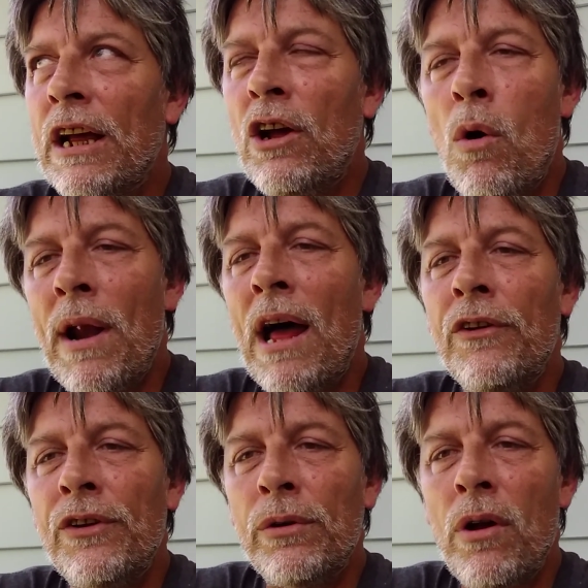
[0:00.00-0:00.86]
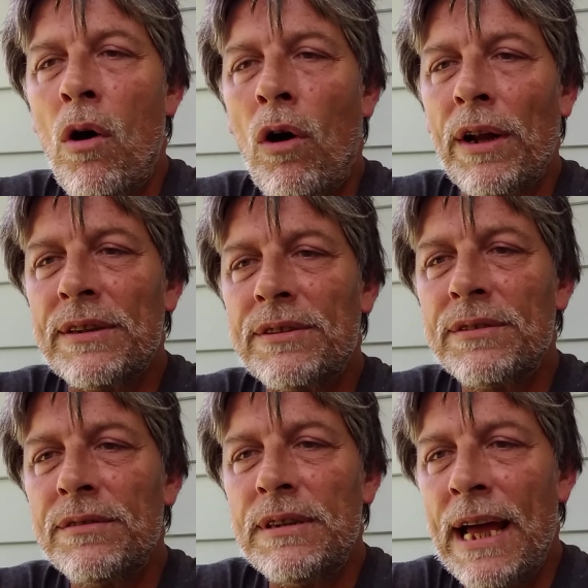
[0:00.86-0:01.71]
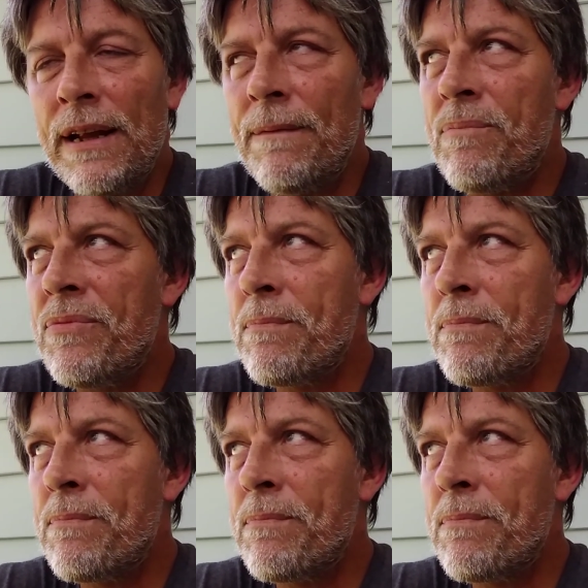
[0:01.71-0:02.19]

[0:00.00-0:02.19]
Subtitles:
going out and doing audits and